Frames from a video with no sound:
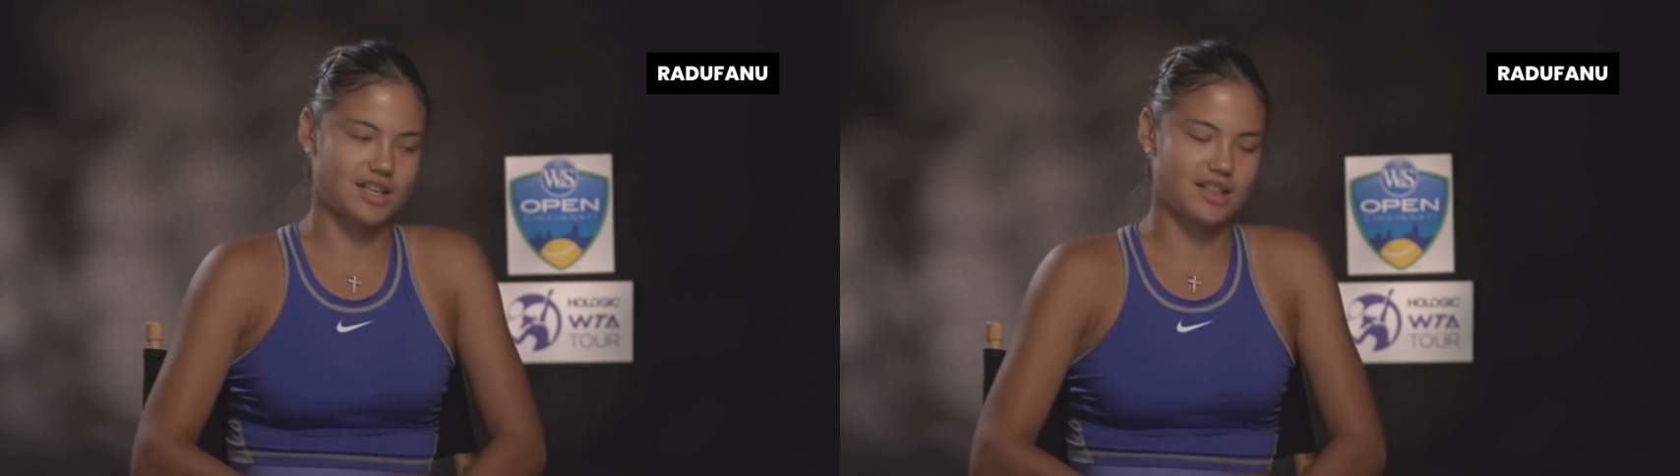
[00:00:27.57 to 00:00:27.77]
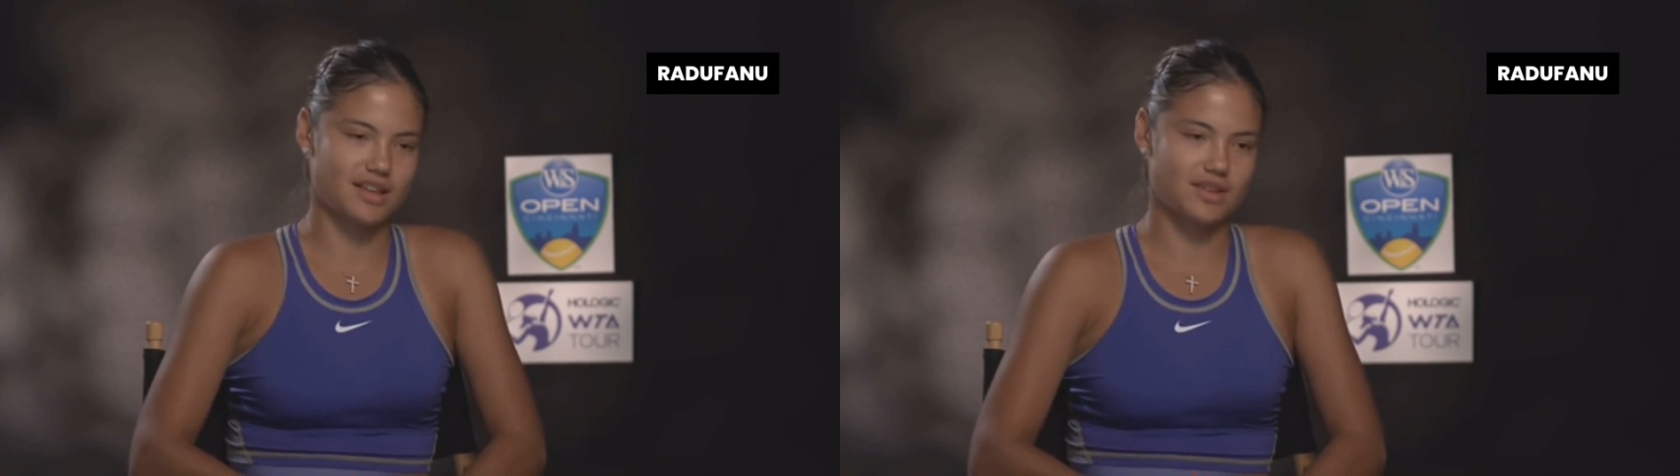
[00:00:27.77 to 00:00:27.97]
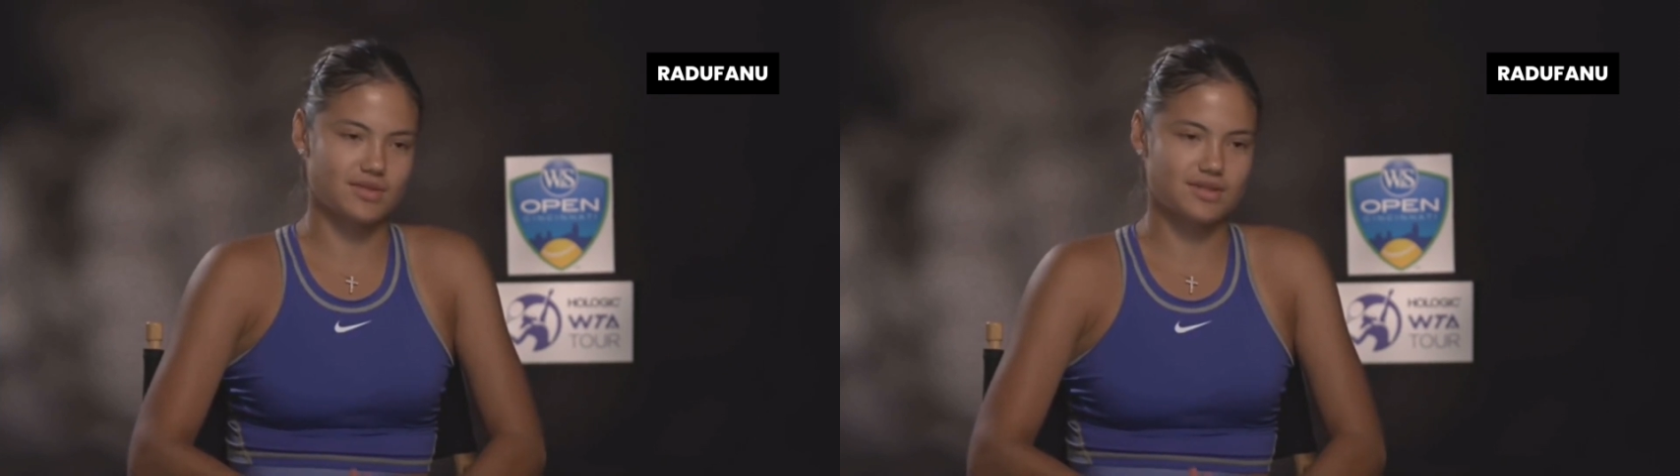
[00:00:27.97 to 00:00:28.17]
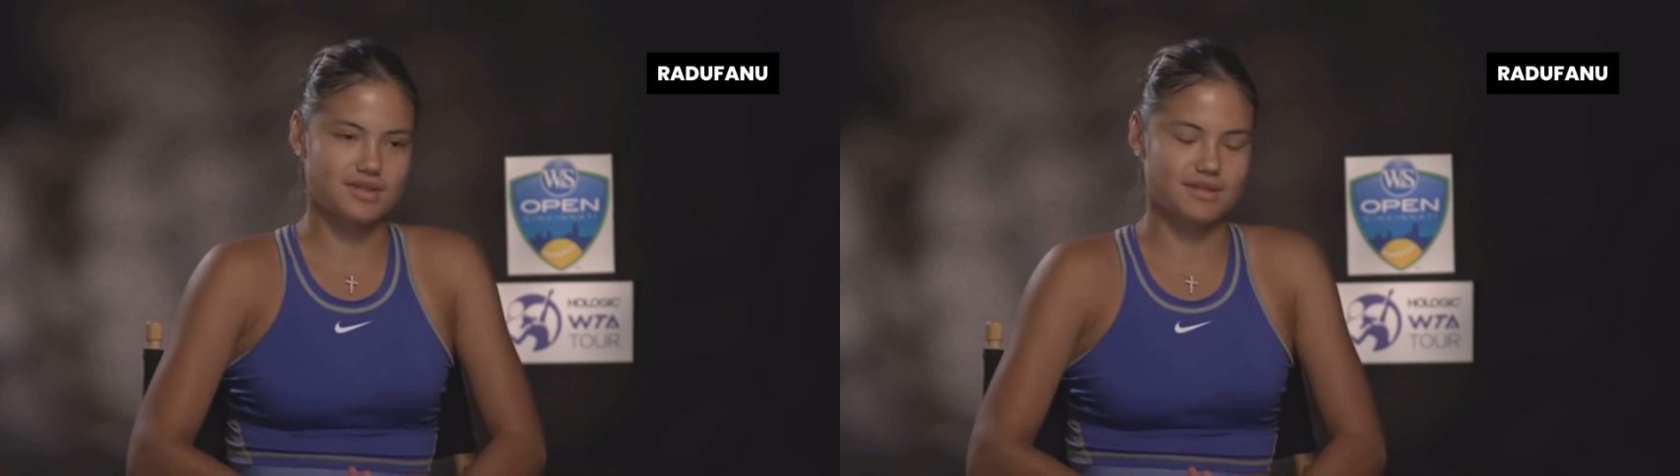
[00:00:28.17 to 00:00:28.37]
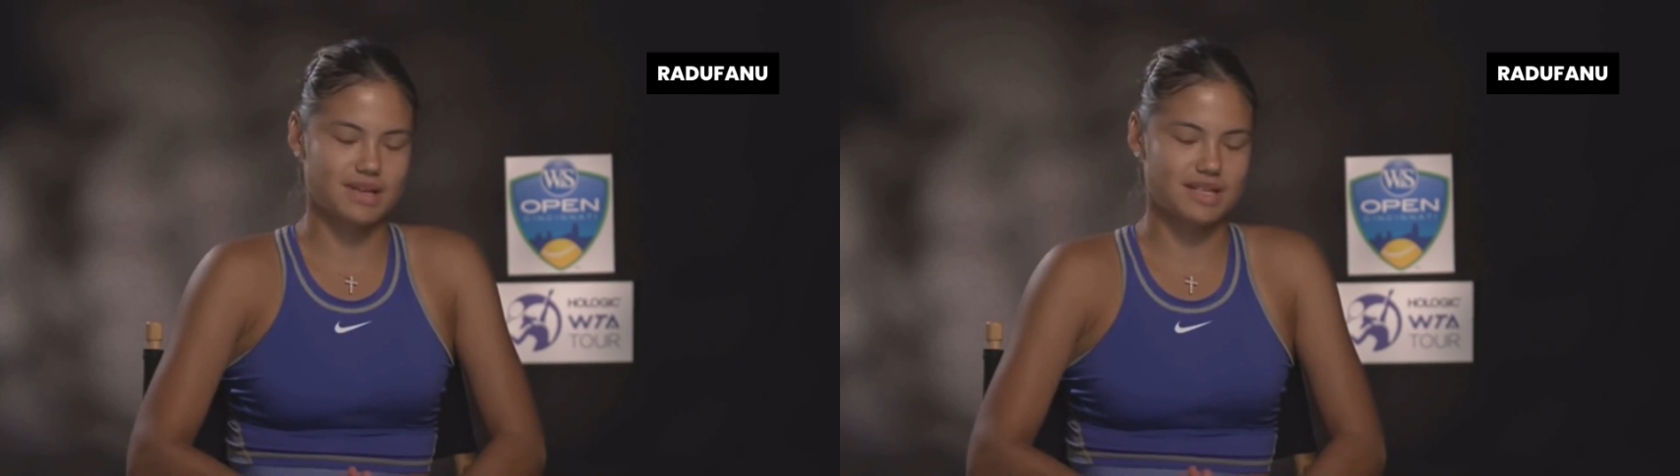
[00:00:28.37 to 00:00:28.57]
I think it
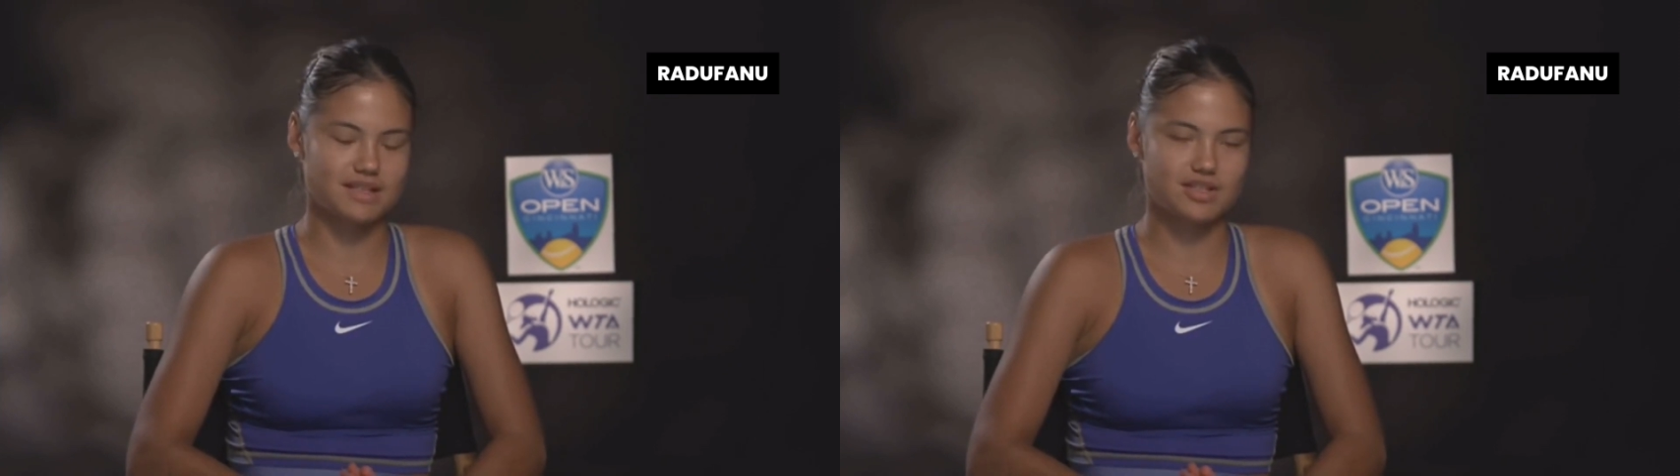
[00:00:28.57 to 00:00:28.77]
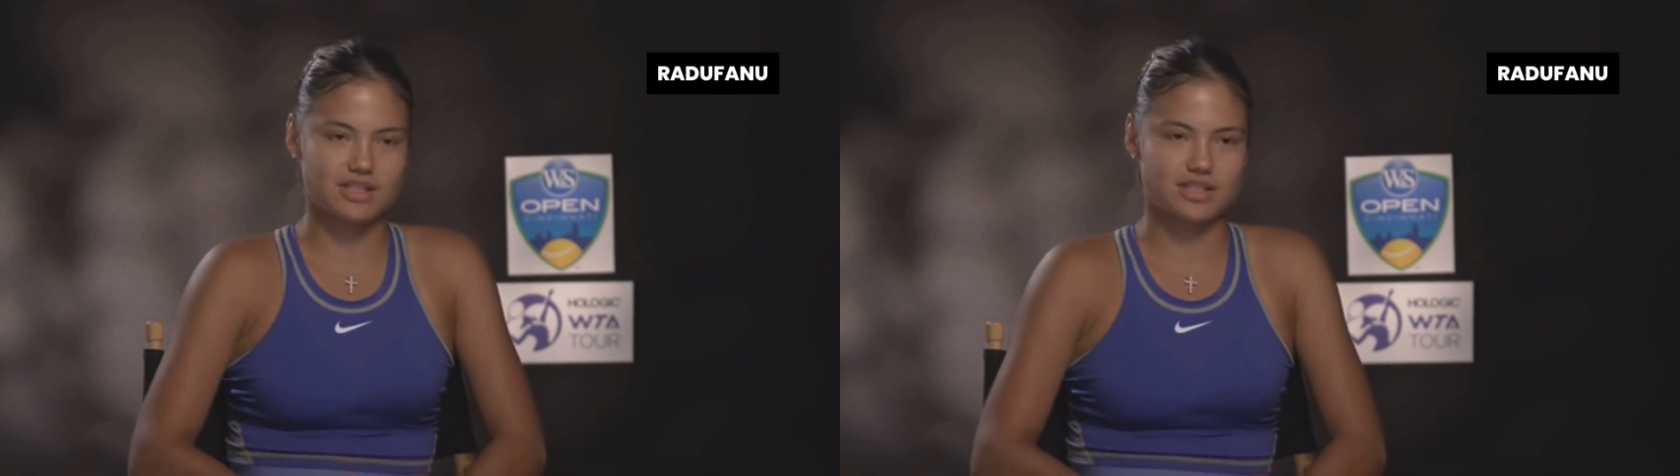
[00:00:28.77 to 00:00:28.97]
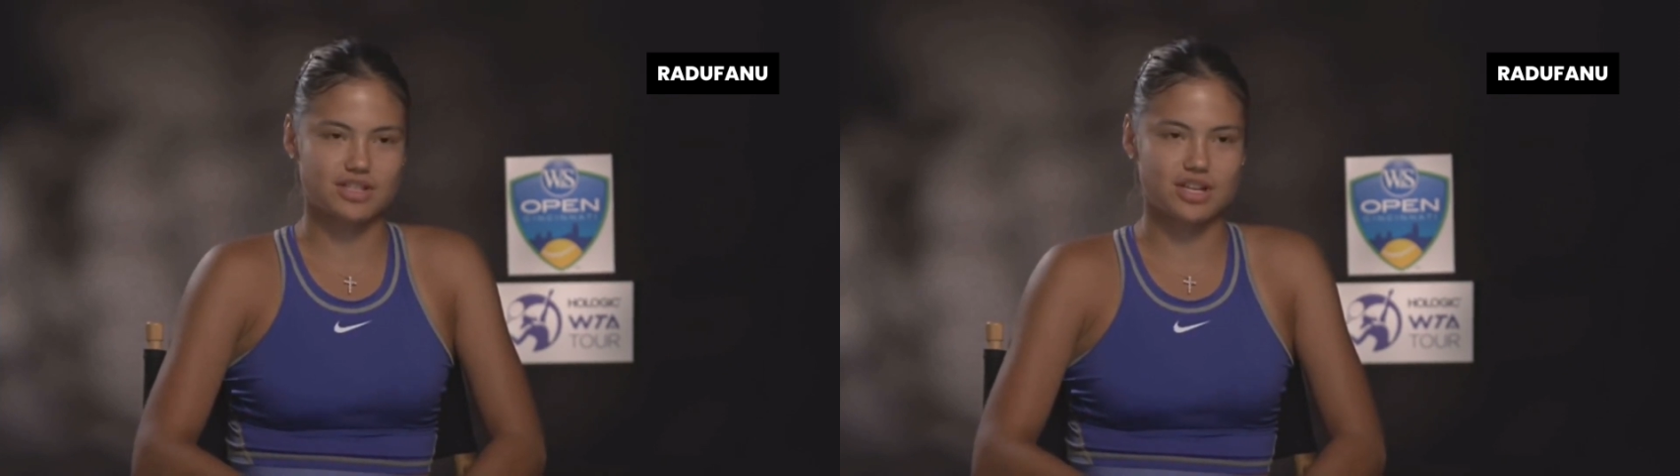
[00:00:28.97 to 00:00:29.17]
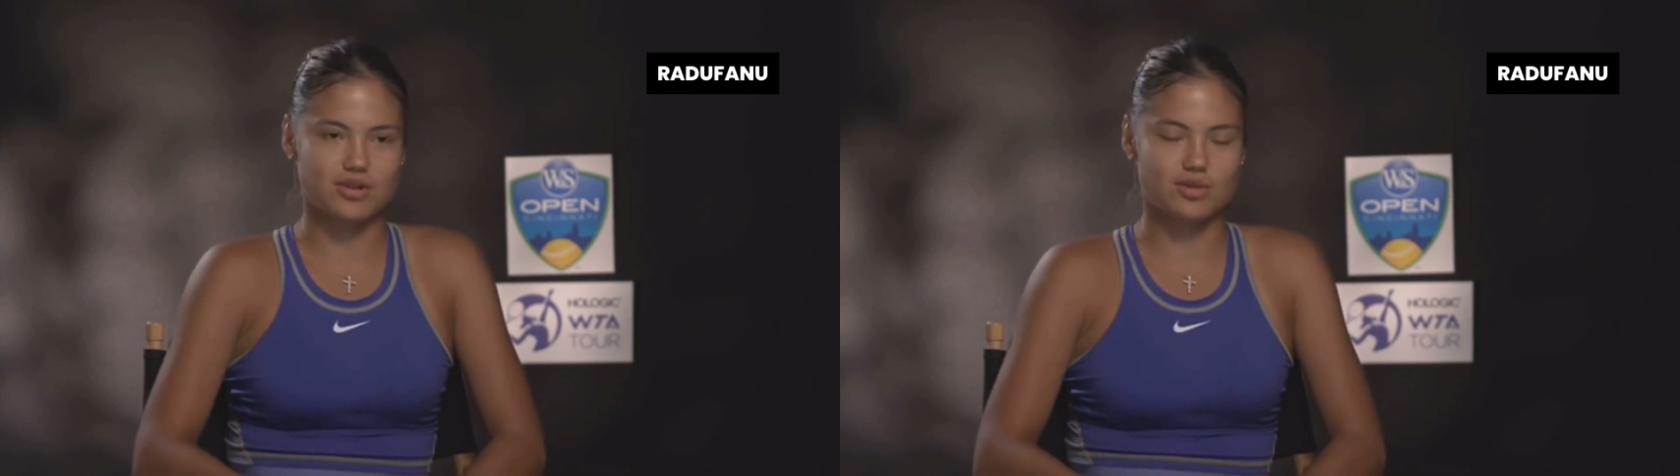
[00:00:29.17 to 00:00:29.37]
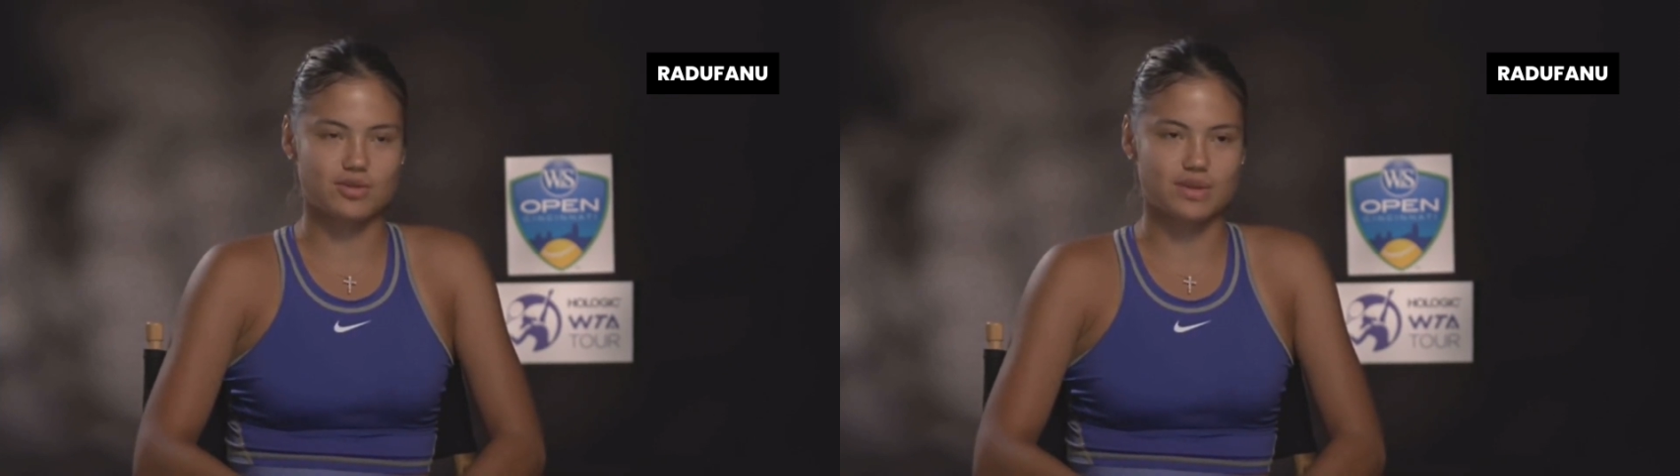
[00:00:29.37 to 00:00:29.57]
was amazing just to share the
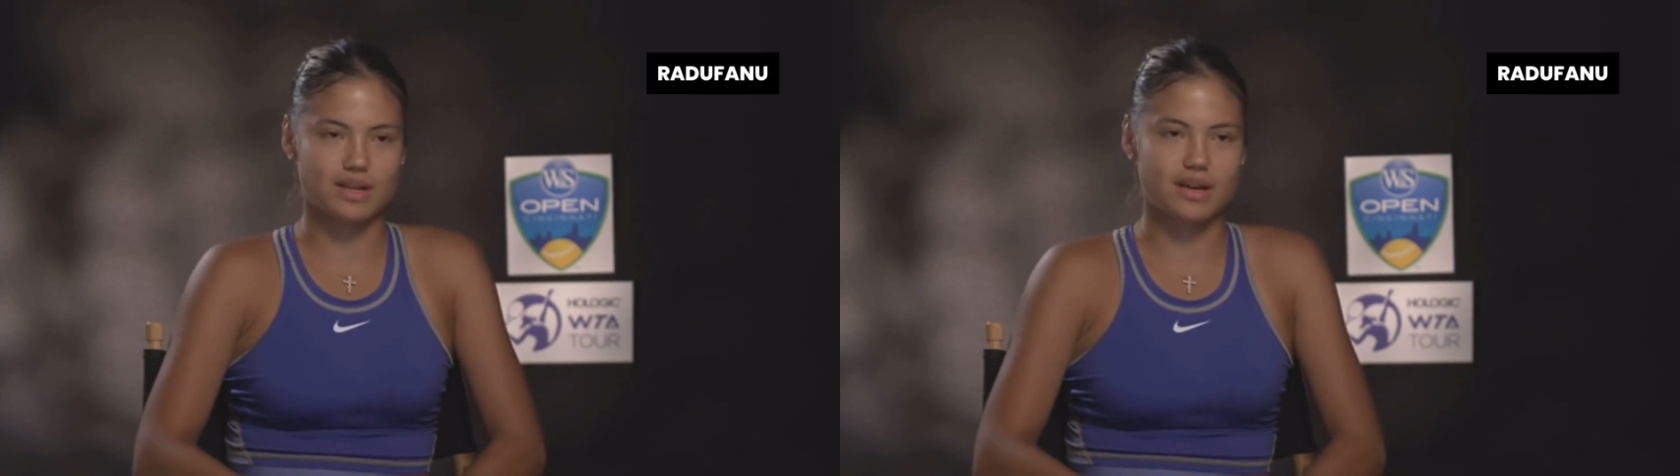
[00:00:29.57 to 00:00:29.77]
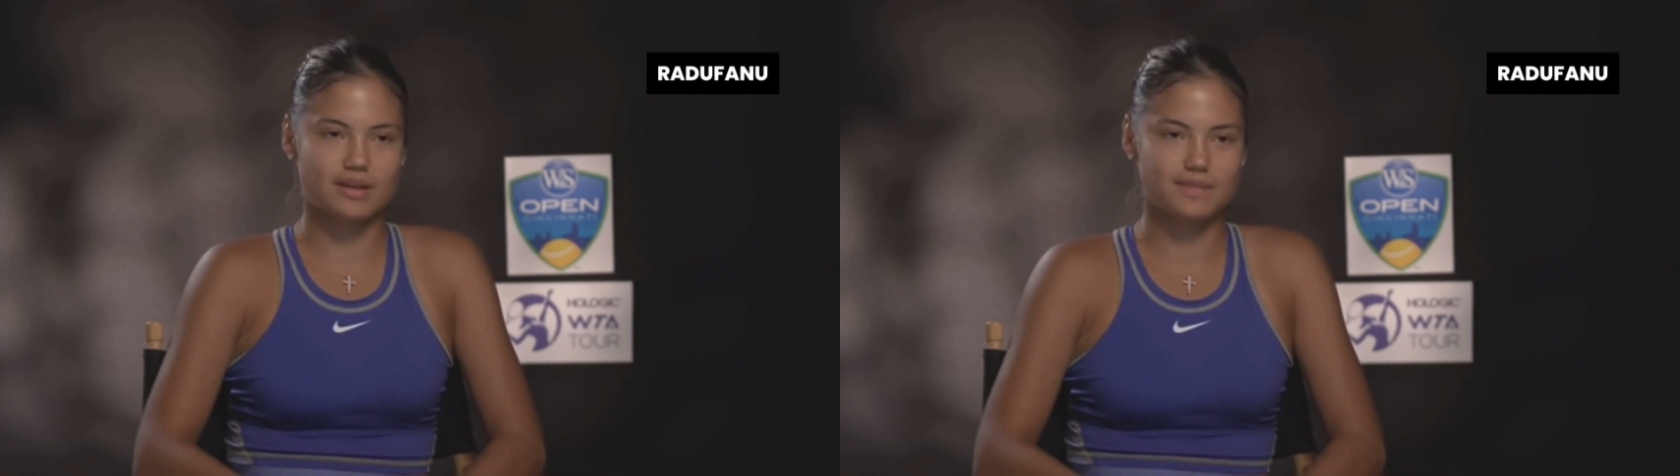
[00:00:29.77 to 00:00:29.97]
court with her.